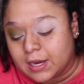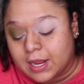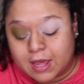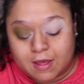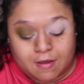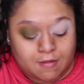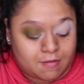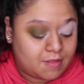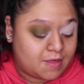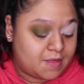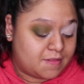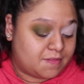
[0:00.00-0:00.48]

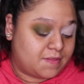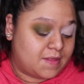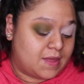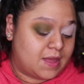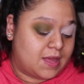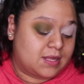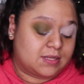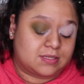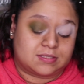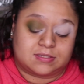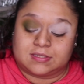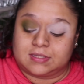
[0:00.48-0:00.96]
Now that
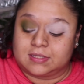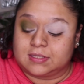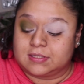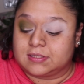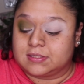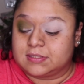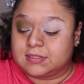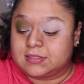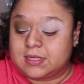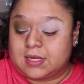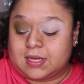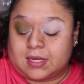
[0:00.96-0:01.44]
that's
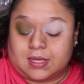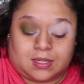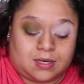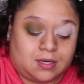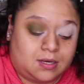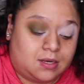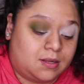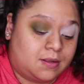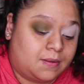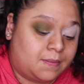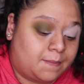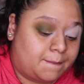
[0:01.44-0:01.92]

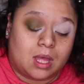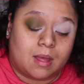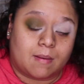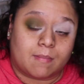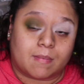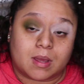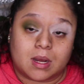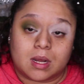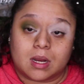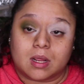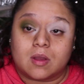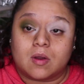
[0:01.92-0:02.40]
done, I'm
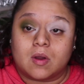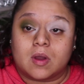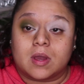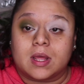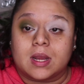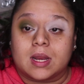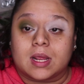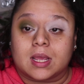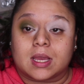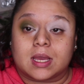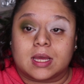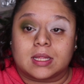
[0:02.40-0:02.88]
gonna go
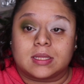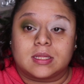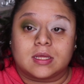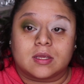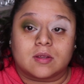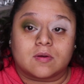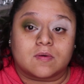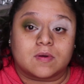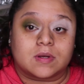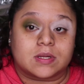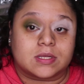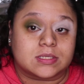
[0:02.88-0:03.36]
ahead and cut the
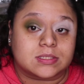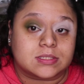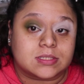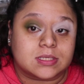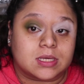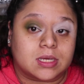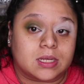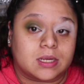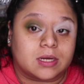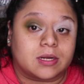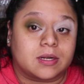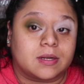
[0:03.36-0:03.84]
crease
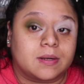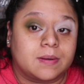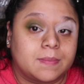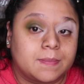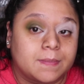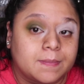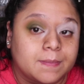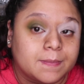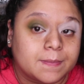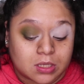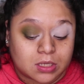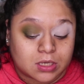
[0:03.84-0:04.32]
here,
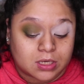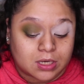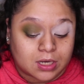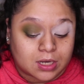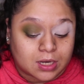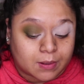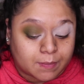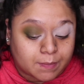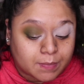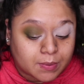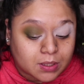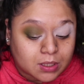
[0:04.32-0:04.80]
clean it
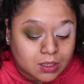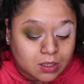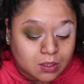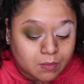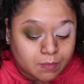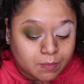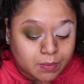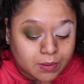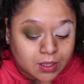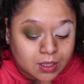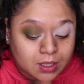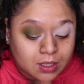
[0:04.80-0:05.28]
up a little
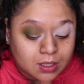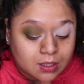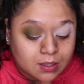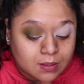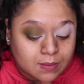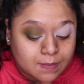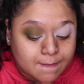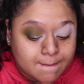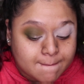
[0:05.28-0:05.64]
bit.